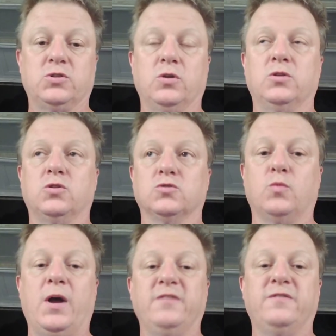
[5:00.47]
so that those
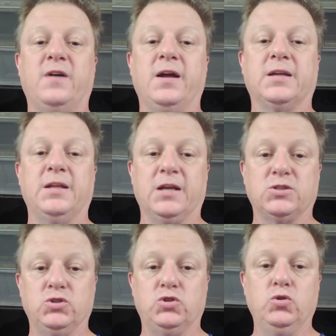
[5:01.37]
Wi-Fi
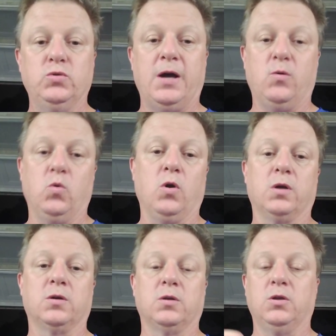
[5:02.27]
connections do not work.